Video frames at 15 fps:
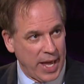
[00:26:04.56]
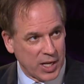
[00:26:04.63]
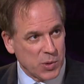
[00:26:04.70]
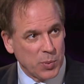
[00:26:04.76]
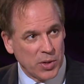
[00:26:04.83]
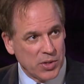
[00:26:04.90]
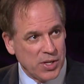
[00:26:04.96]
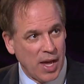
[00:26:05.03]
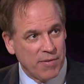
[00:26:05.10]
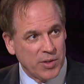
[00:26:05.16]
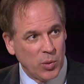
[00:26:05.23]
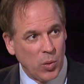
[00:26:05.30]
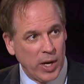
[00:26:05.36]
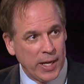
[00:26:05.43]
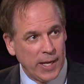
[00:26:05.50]
and experts have
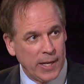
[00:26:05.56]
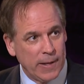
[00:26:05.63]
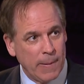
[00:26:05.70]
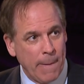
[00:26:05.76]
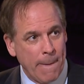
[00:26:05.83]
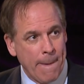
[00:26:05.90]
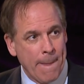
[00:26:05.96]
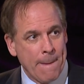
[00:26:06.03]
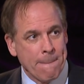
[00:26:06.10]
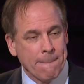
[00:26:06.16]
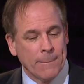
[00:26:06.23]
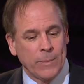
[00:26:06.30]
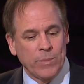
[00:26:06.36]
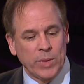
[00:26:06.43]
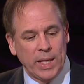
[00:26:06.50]
to weigh in.
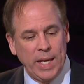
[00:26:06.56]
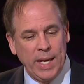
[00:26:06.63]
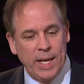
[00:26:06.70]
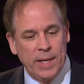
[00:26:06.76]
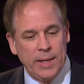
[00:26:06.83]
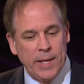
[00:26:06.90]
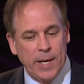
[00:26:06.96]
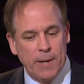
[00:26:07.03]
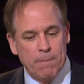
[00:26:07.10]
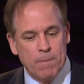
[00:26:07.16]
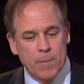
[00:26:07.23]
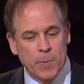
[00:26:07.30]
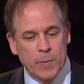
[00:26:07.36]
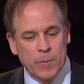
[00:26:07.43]
And um,